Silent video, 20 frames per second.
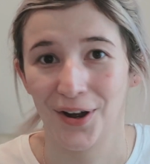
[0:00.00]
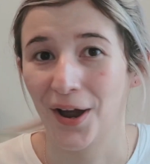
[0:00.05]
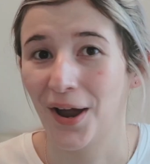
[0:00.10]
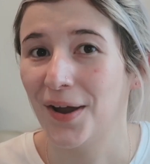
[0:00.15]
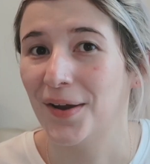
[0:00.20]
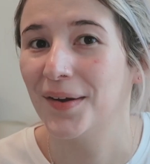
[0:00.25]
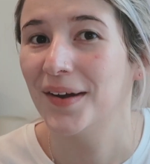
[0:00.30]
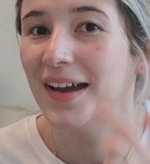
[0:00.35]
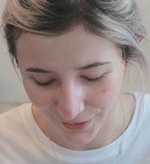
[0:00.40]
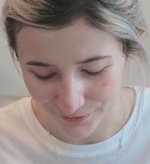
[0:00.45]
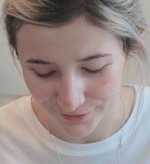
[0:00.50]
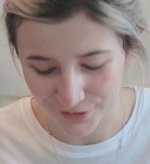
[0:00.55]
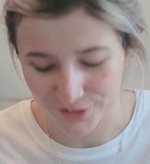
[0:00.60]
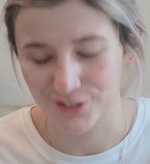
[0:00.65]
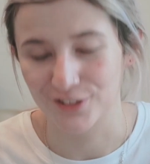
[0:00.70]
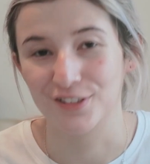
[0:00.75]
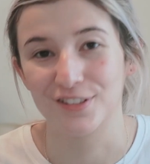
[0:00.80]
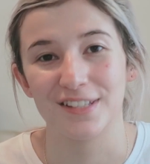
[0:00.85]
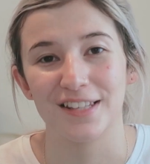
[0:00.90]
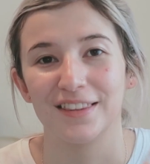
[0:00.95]
I'm just
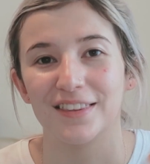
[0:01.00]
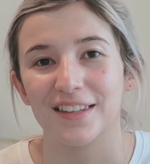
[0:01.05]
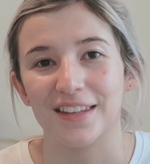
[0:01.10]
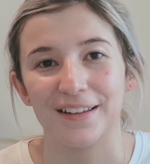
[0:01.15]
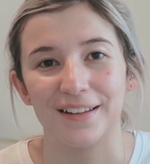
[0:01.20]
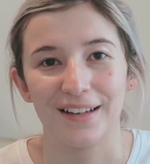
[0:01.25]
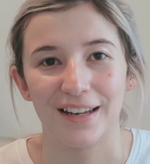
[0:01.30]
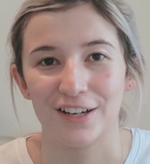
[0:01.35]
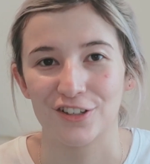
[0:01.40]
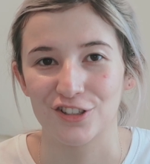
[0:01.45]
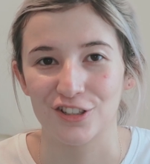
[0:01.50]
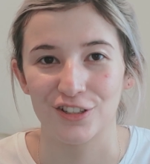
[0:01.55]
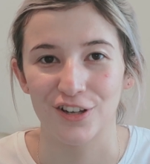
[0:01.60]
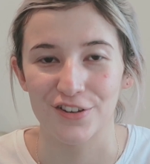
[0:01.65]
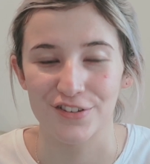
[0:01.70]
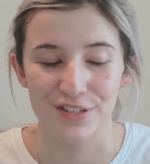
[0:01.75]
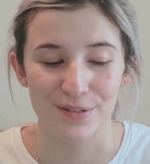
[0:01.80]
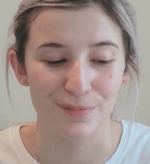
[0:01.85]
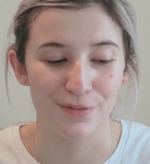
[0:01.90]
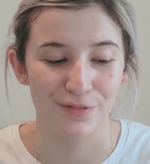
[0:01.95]
using the Collection
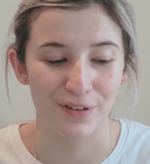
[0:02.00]
Lasting